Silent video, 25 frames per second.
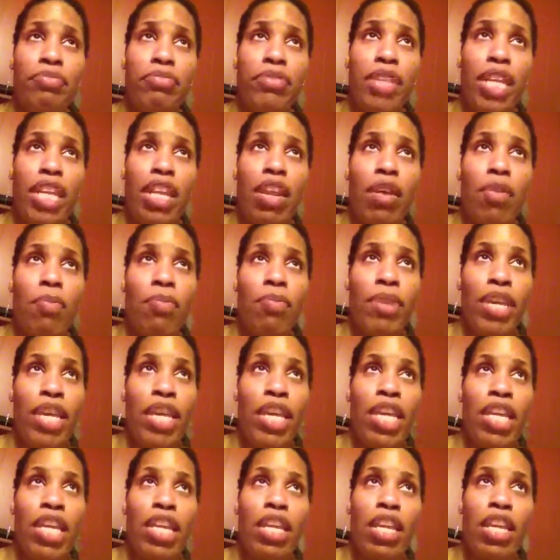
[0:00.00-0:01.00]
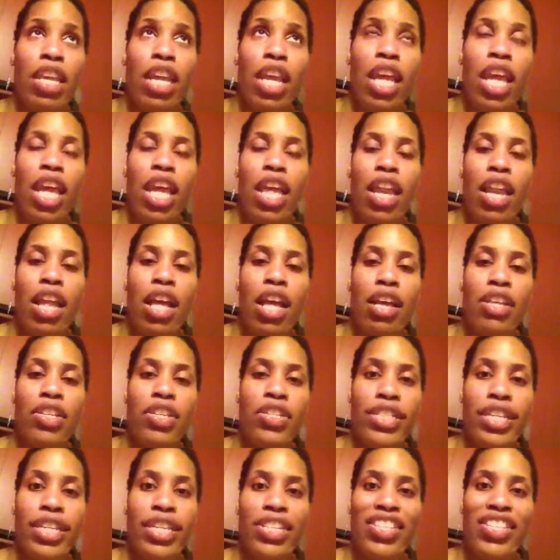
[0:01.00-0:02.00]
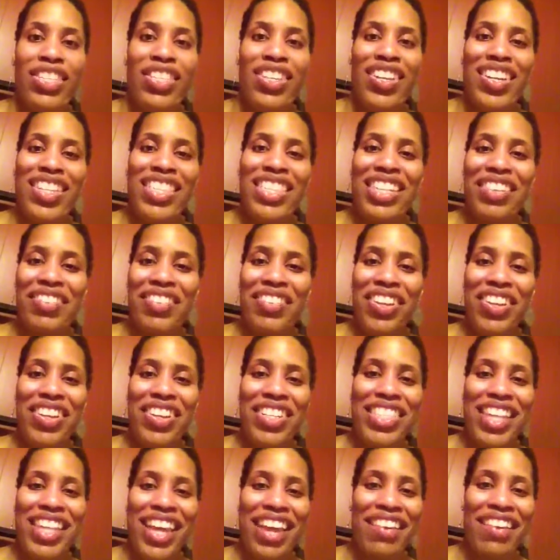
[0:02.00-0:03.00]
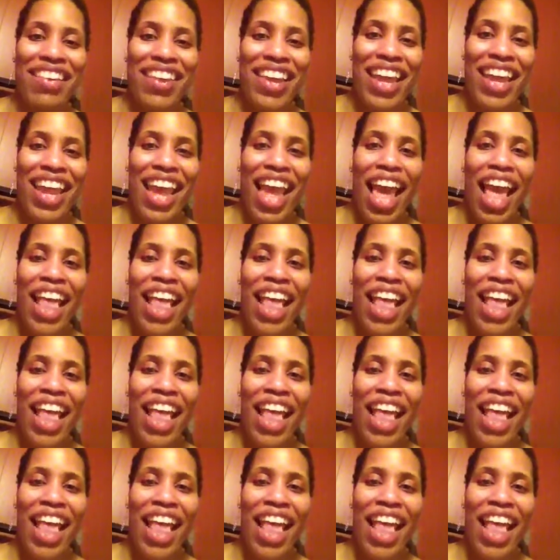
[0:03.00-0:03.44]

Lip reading: meat, and she said she's gonna stick with her dairy.